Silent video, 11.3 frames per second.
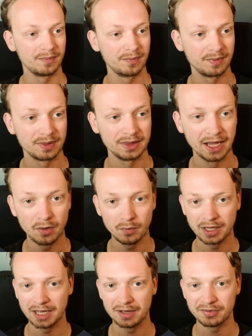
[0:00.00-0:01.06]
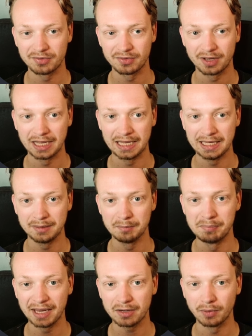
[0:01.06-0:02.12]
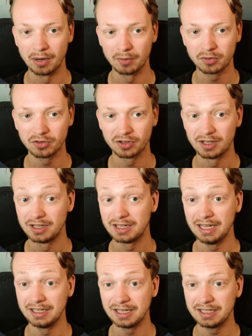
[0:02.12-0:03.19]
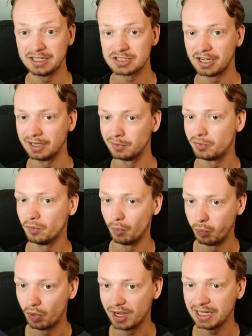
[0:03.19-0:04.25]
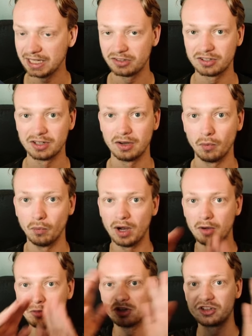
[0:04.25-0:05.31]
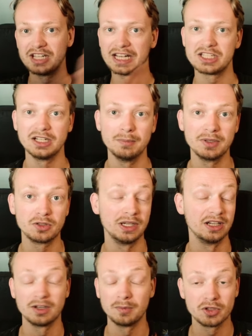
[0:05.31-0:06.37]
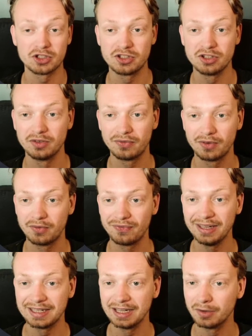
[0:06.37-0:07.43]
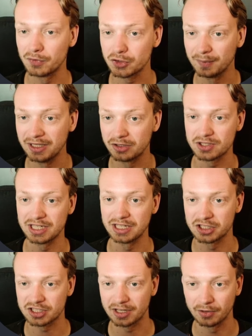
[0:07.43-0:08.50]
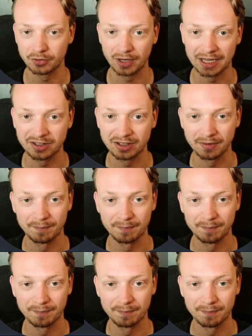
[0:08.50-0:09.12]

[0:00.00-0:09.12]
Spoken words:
now we have a background and then this kind of white rounded section in between it. I'm just thinking of some interesting style to add here.